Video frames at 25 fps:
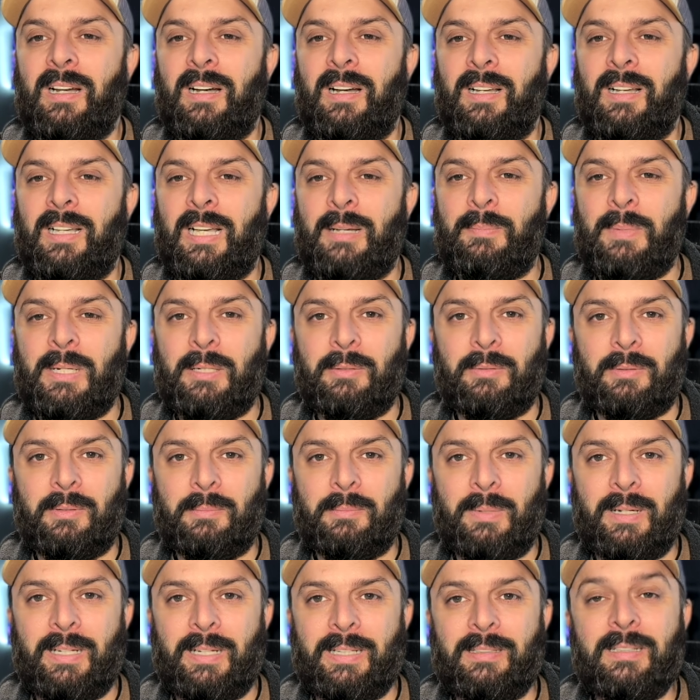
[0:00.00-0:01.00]
I got my,
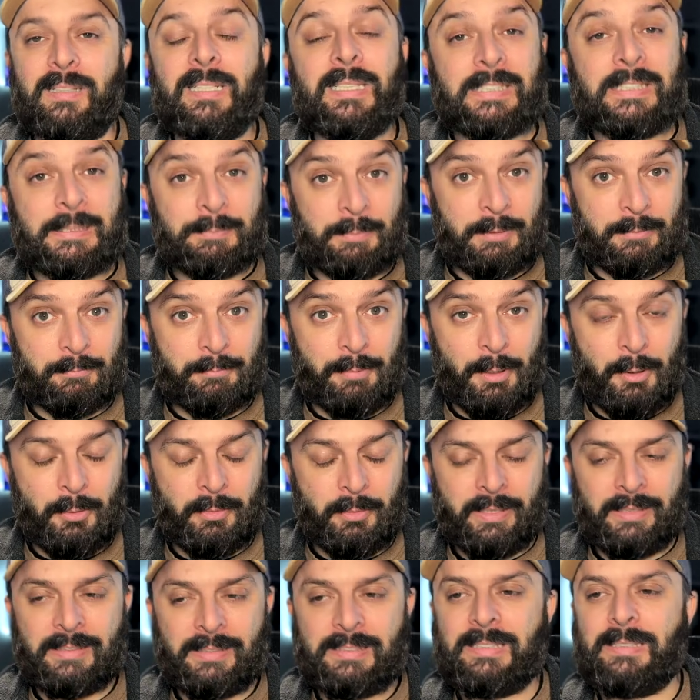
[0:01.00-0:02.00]
my enlistment
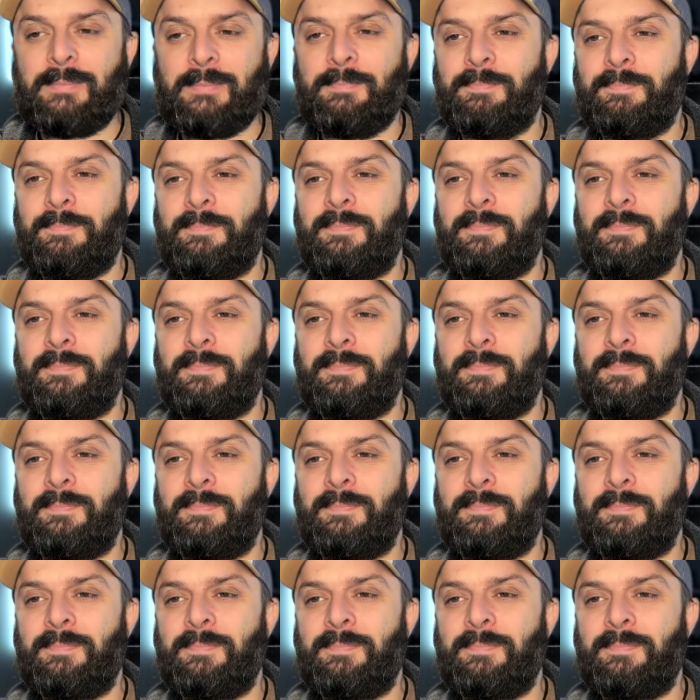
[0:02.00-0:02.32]
bonus